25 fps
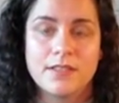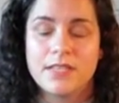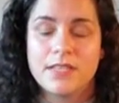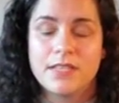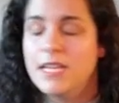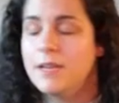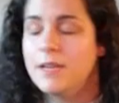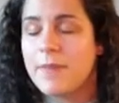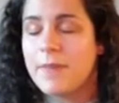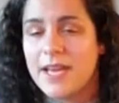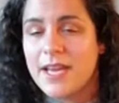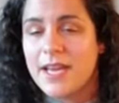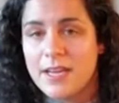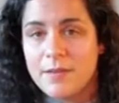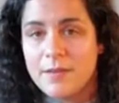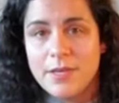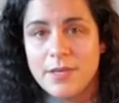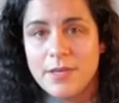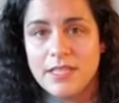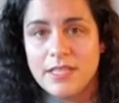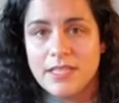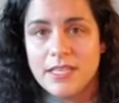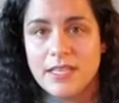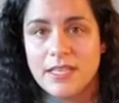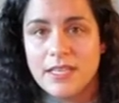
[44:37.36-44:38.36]
in my
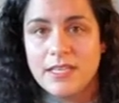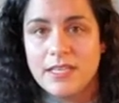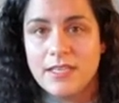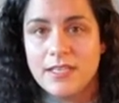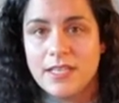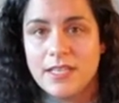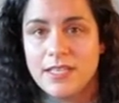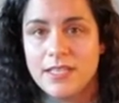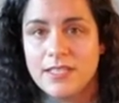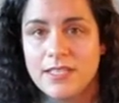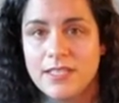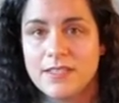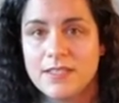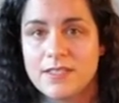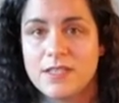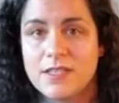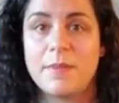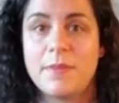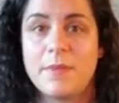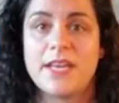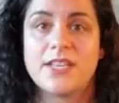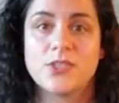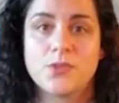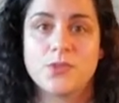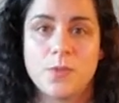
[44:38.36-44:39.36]
opinion, is the
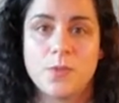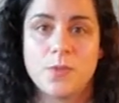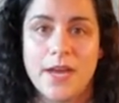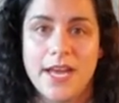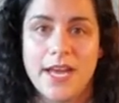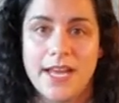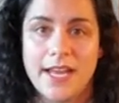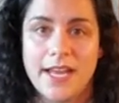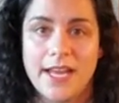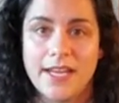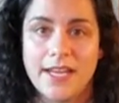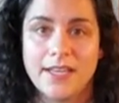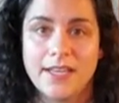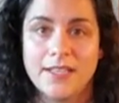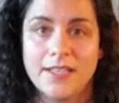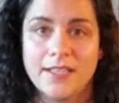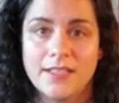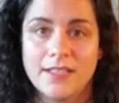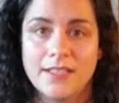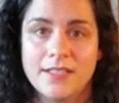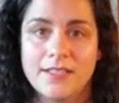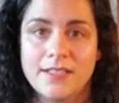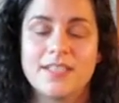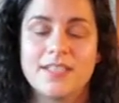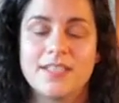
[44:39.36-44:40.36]
best way
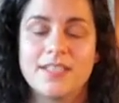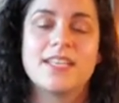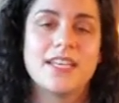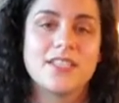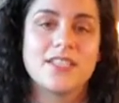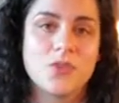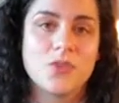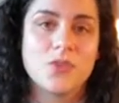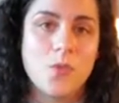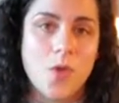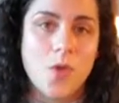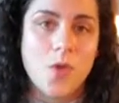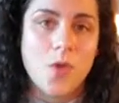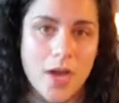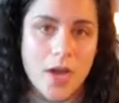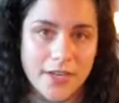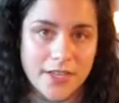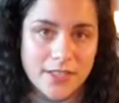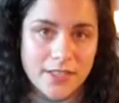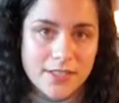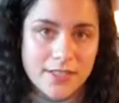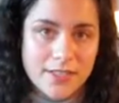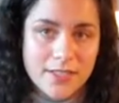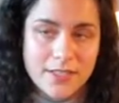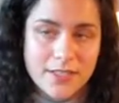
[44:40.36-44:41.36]
to test the
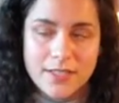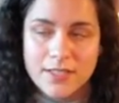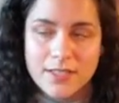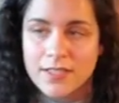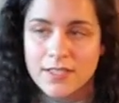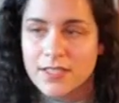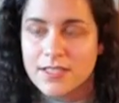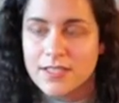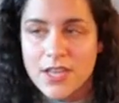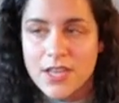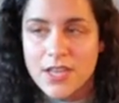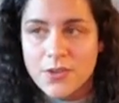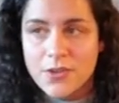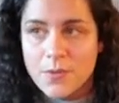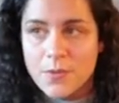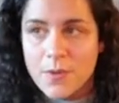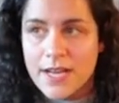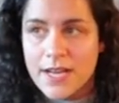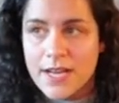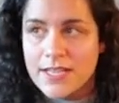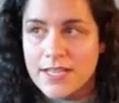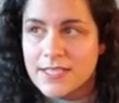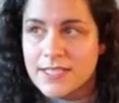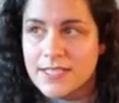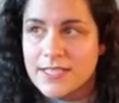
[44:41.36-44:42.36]
waters. Because
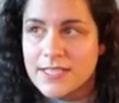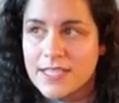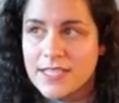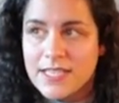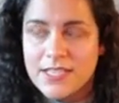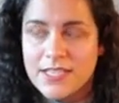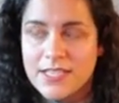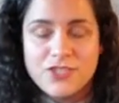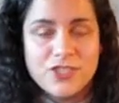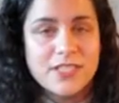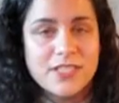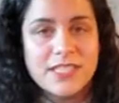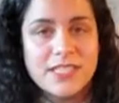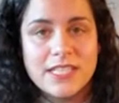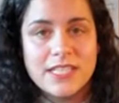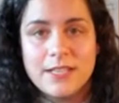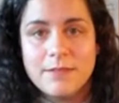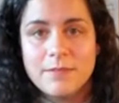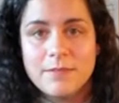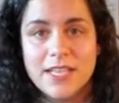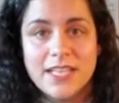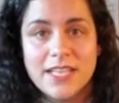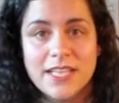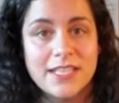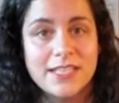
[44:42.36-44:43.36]
otherwise, it just
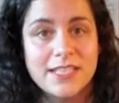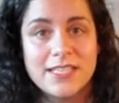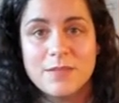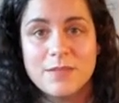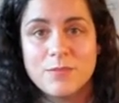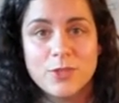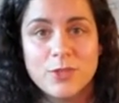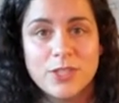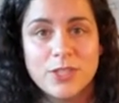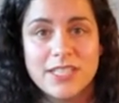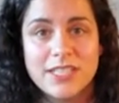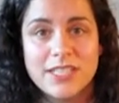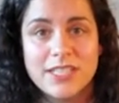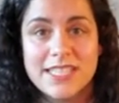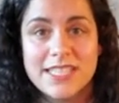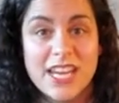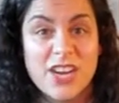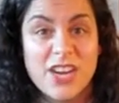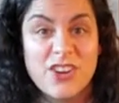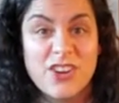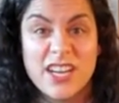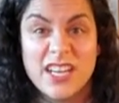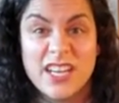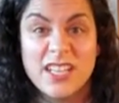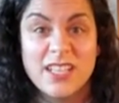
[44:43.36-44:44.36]
seem it can seem really
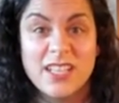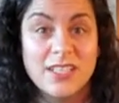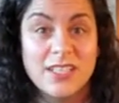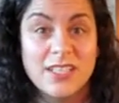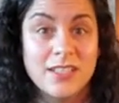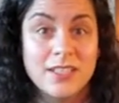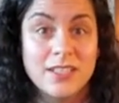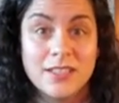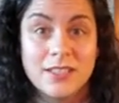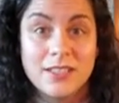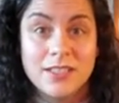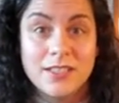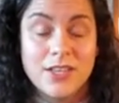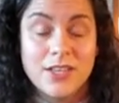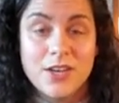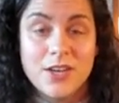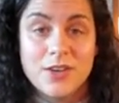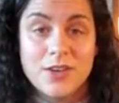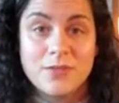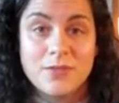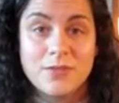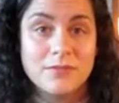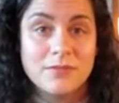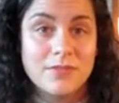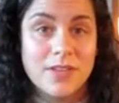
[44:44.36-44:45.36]
scary. You
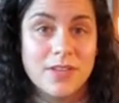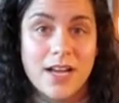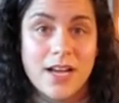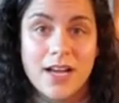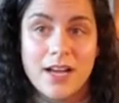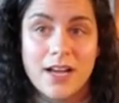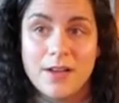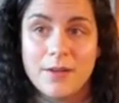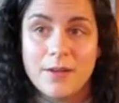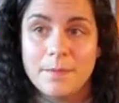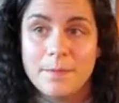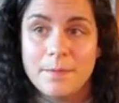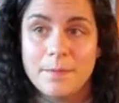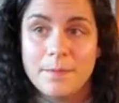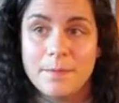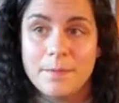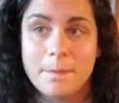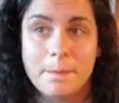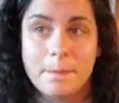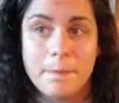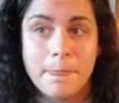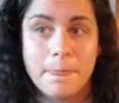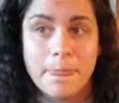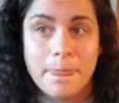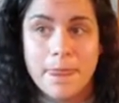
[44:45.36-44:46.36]
know, um,
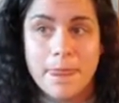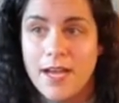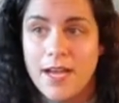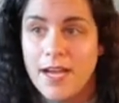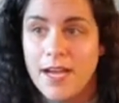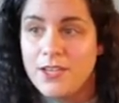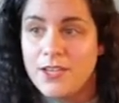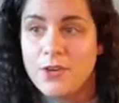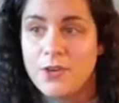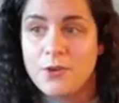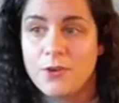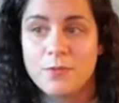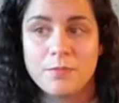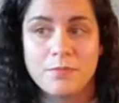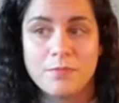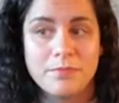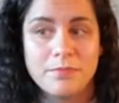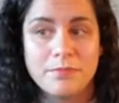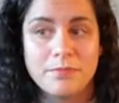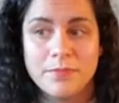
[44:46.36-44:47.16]
I know